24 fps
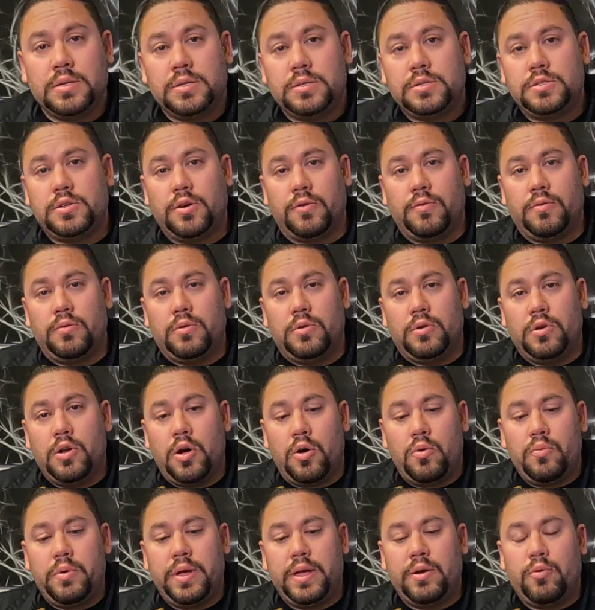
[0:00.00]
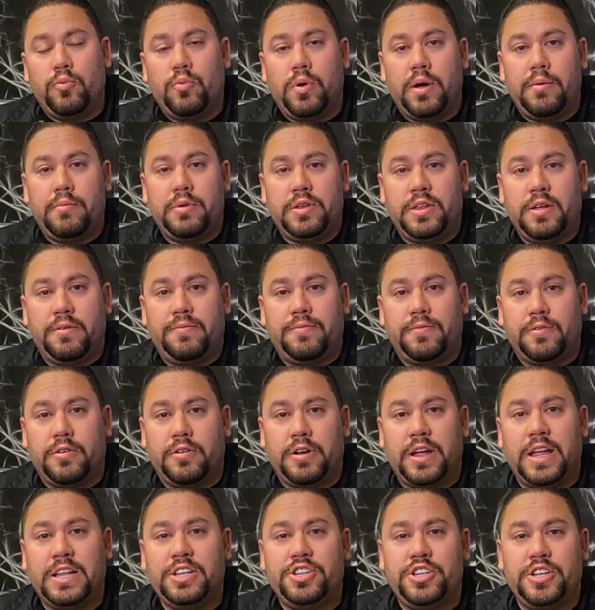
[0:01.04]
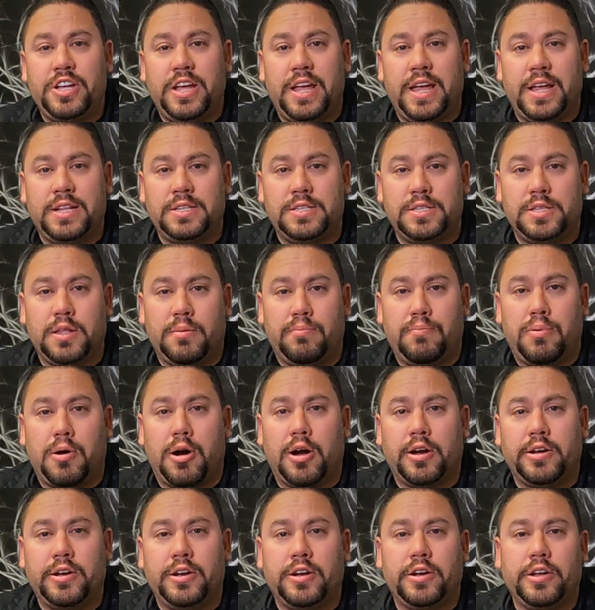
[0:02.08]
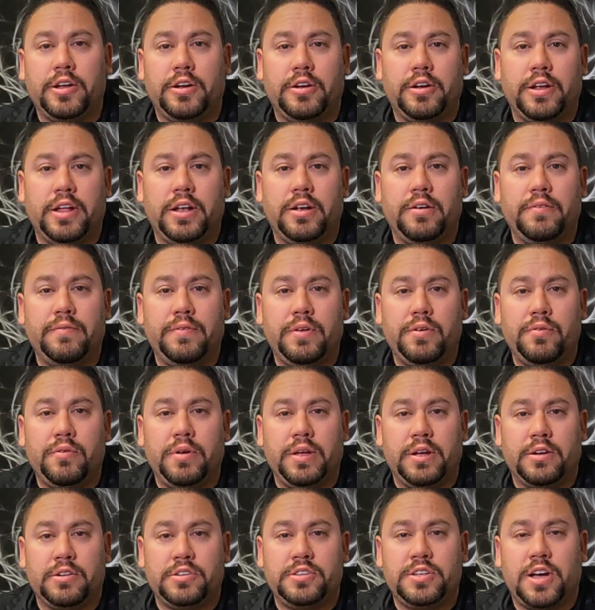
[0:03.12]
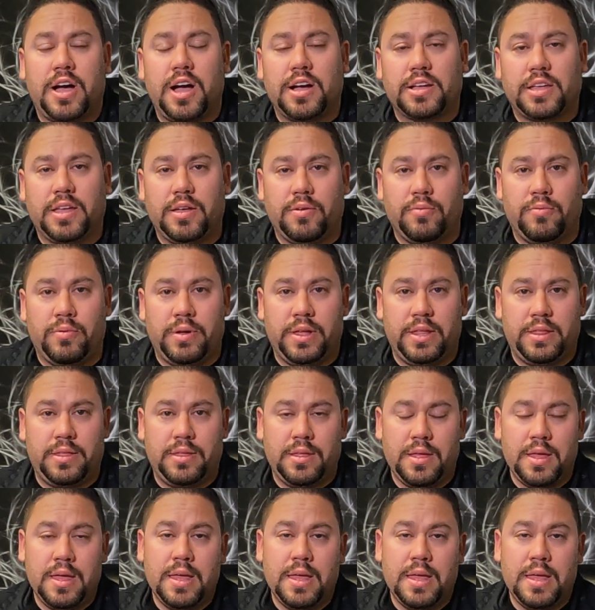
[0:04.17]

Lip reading: So knowing what differentiates the partner you're interviewing or talking with